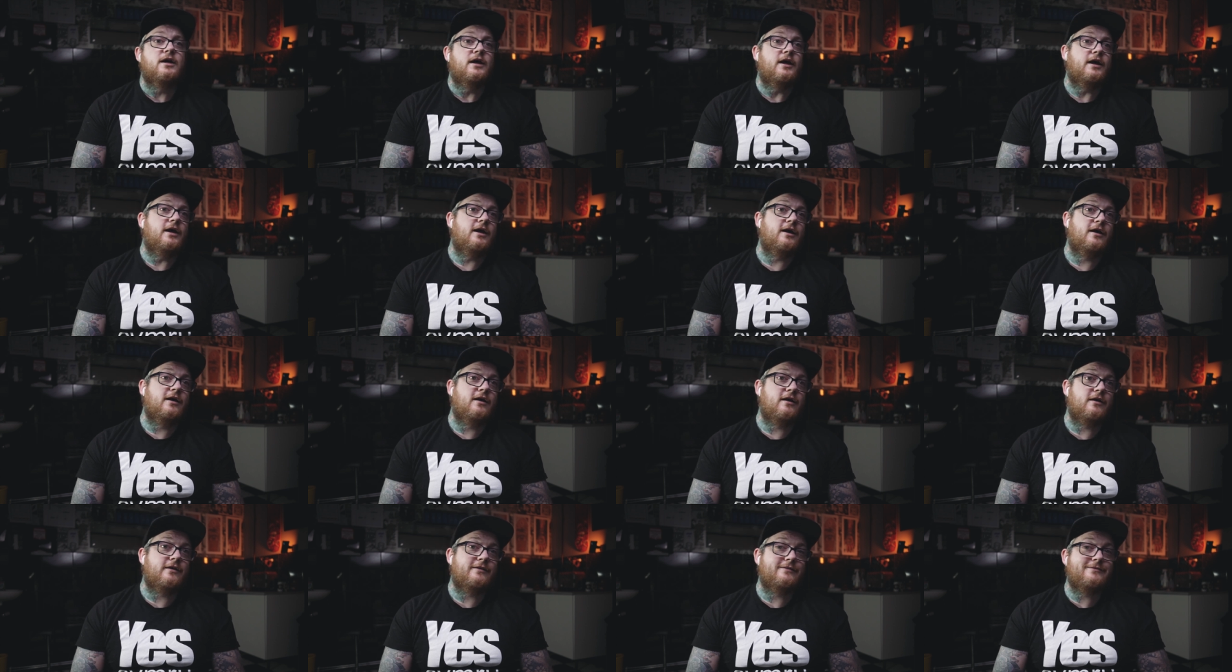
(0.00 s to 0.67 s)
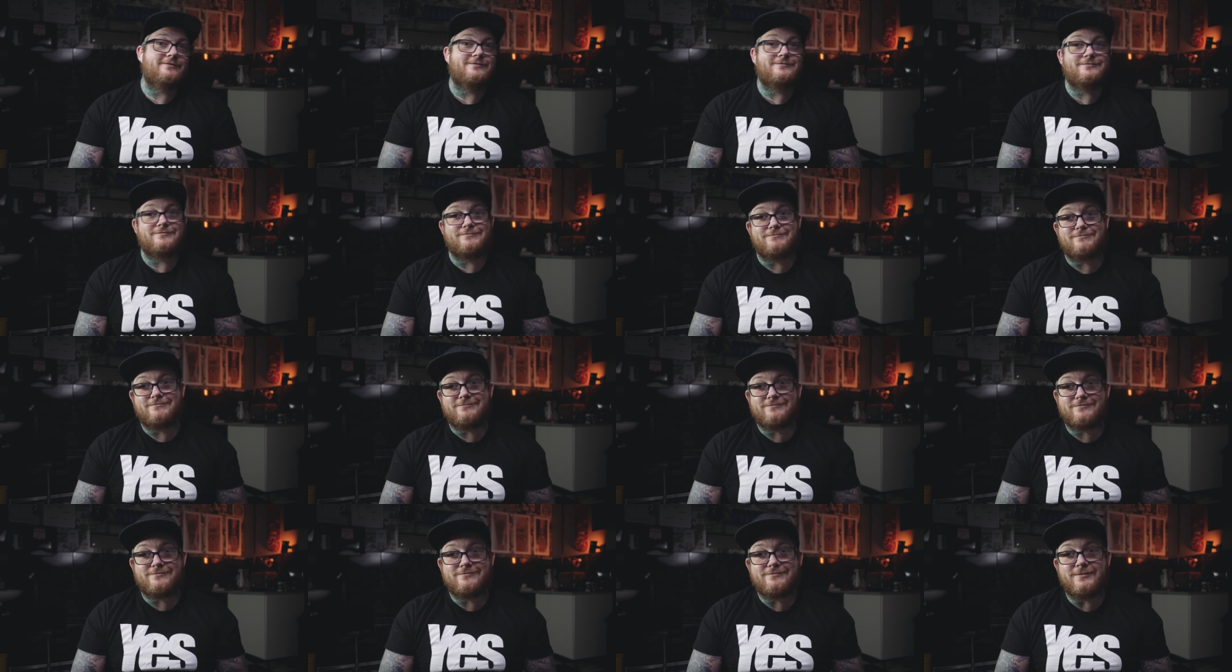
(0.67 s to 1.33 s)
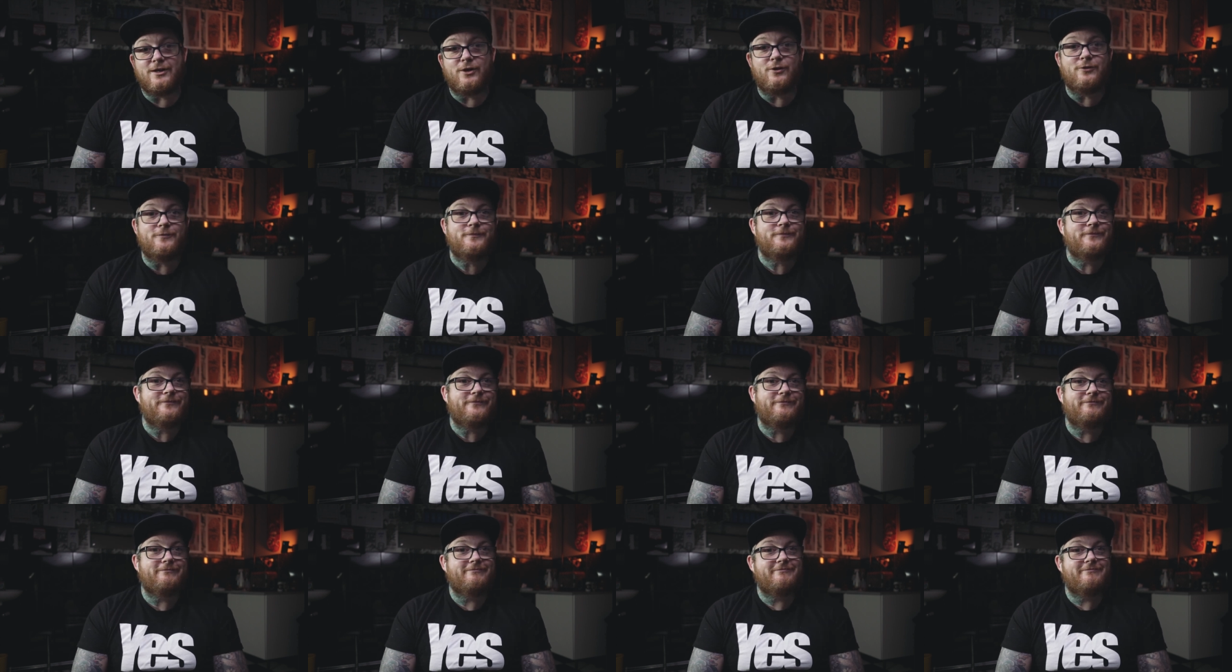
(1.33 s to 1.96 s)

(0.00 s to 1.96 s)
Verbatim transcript: you know,